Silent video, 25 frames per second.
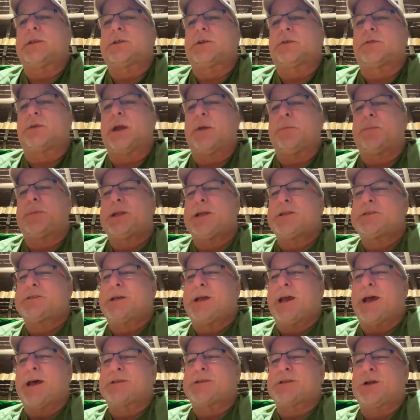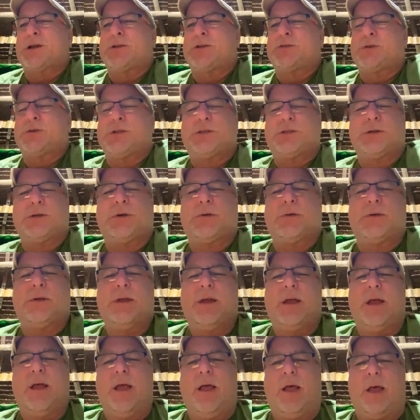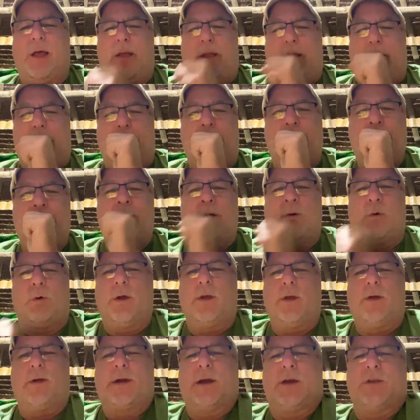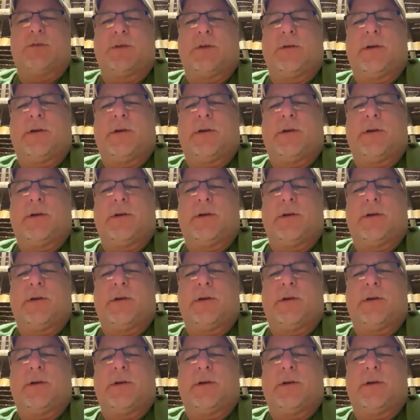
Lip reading: great, but that's gas country too. Oil country,